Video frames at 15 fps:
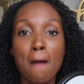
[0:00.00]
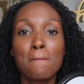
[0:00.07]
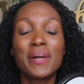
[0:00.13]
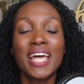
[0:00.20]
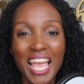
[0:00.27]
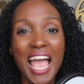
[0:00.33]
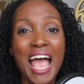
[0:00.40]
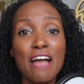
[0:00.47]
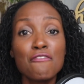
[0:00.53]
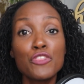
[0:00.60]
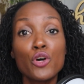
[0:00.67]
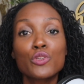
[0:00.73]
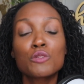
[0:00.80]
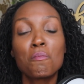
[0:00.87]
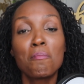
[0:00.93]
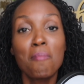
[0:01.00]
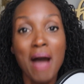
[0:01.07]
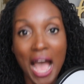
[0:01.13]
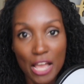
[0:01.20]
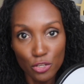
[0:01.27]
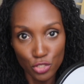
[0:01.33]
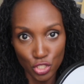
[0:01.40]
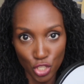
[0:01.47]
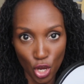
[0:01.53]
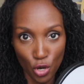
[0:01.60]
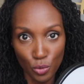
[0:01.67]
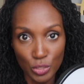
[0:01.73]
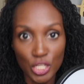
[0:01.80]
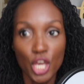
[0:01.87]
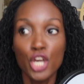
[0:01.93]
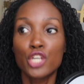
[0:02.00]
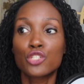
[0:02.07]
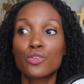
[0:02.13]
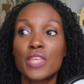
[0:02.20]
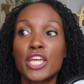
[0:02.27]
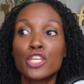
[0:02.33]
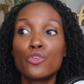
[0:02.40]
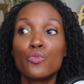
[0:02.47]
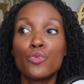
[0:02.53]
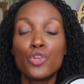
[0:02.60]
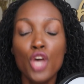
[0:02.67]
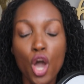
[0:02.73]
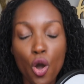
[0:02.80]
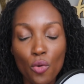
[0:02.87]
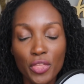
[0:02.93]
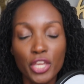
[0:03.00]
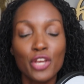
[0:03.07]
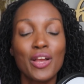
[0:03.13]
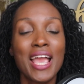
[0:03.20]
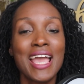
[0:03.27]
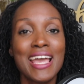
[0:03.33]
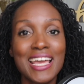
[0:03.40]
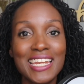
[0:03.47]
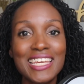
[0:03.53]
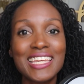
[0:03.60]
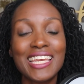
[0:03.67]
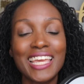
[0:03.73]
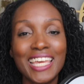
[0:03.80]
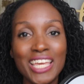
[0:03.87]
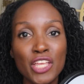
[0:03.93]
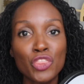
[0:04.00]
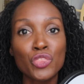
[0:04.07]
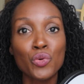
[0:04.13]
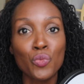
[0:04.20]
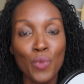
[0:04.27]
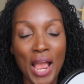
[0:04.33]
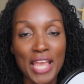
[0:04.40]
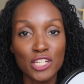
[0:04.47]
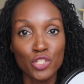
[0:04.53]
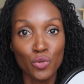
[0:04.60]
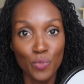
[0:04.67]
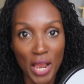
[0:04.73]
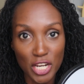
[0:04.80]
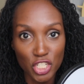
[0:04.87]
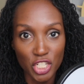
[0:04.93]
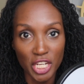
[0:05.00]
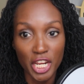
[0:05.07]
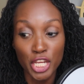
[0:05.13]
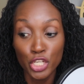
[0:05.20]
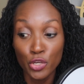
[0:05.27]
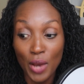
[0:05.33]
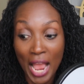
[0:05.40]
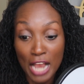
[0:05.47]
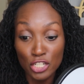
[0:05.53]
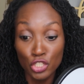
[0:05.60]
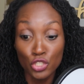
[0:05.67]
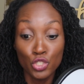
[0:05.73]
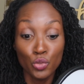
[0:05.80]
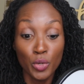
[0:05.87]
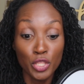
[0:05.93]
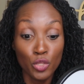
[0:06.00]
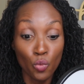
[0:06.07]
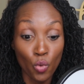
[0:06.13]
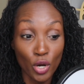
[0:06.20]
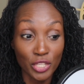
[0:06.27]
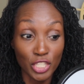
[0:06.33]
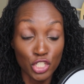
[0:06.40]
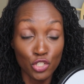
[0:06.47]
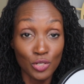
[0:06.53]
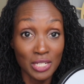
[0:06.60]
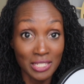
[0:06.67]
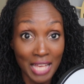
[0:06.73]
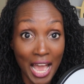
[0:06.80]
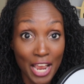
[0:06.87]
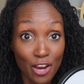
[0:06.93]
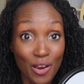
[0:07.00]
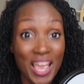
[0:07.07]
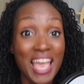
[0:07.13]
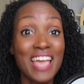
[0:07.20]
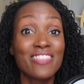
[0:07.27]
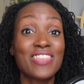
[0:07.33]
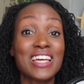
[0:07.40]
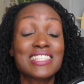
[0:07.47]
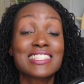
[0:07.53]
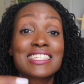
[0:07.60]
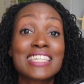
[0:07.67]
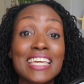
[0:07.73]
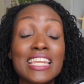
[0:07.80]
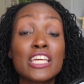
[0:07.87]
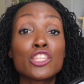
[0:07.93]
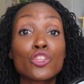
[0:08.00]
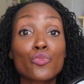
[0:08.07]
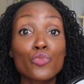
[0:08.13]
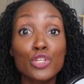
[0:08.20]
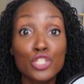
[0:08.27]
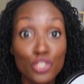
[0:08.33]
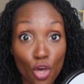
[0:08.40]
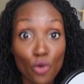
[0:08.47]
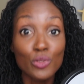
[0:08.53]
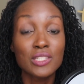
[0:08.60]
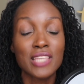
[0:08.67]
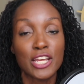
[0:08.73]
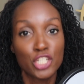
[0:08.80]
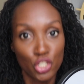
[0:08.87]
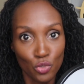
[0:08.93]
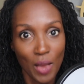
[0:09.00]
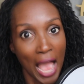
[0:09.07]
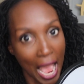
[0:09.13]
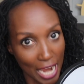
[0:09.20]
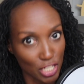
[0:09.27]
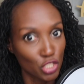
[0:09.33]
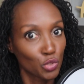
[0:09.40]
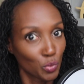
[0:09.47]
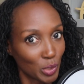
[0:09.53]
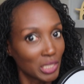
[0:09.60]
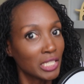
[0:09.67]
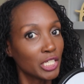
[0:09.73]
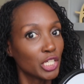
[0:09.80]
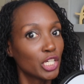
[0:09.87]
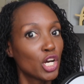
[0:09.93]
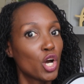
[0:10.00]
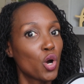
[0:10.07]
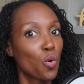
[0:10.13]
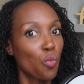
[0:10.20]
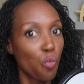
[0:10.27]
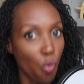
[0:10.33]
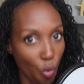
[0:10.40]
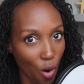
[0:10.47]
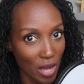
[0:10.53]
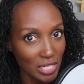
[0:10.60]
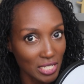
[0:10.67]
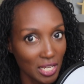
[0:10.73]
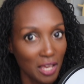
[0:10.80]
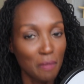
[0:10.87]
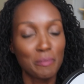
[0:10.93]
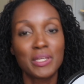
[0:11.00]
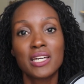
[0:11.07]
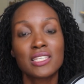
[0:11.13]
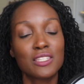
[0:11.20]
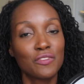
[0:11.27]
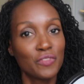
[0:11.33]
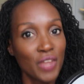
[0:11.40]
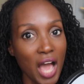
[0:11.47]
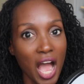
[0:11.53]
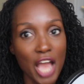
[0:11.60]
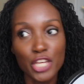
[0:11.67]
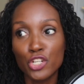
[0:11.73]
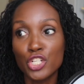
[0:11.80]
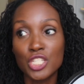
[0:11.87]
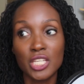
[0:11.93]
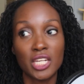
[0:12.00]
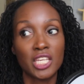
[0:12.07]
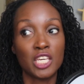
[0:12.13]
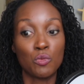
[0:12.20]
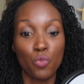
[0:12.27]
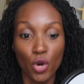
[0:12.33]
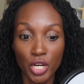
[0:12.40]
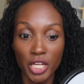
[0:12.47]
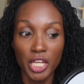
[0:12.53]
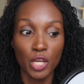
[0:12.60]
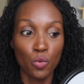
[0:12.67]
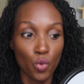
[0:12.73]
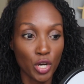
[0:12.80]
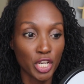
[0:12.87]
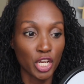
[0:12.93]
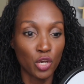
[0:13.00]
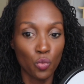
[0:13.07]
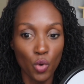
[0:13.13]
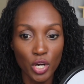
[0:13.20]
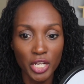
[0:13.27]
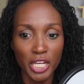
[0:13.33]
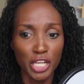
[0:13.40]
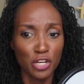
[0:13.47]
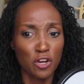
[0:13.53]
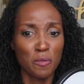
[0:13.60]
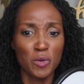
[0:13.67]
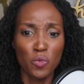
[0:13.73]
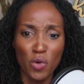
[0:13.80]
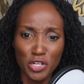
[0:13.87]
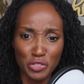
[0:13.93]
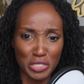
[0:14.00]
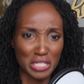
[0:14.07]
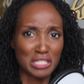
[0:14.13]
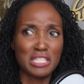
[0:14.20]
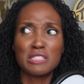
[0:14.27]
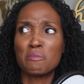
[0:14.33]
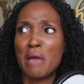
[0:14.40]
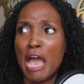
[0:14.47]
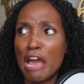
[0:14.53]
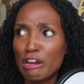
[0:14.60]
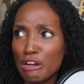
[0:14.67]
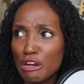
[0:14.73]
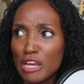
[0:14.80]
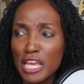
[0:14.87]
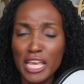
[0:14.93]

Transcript: but have those milestones so that you know that you're heading in the right direction and you're actually doing the work that you desire, that's getting the results that you actually want. Because if not, you're just going to keep working and working and working. You're going to be wondering, does this matter?